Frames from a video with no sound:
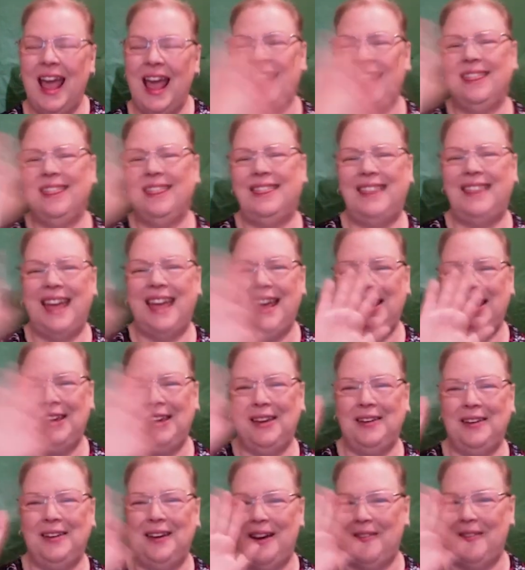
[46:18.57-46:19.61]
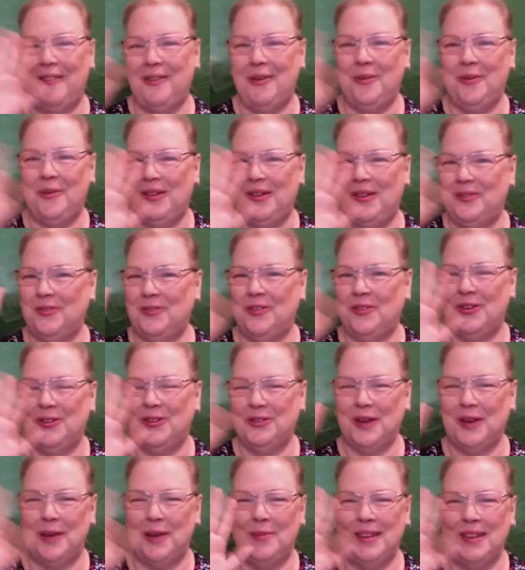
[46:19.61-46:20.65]
And thank you everyone for
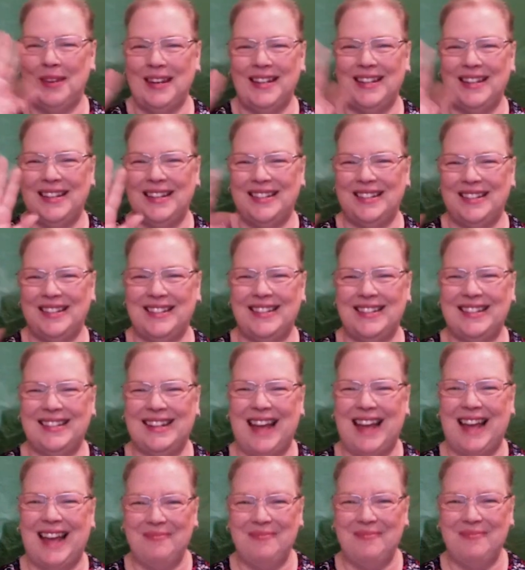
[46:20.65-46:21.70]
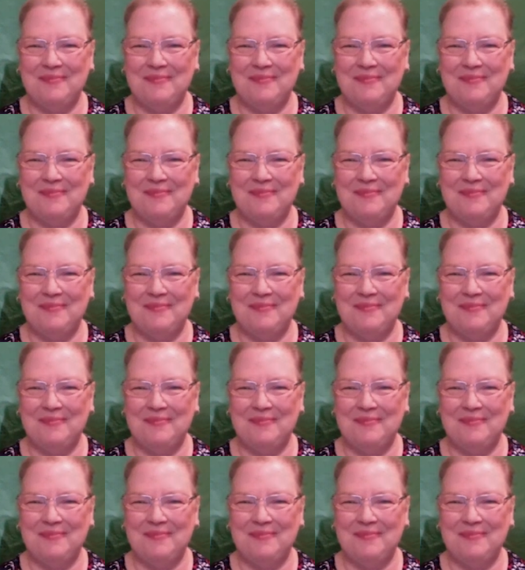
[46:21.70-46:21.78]
your time and attention today.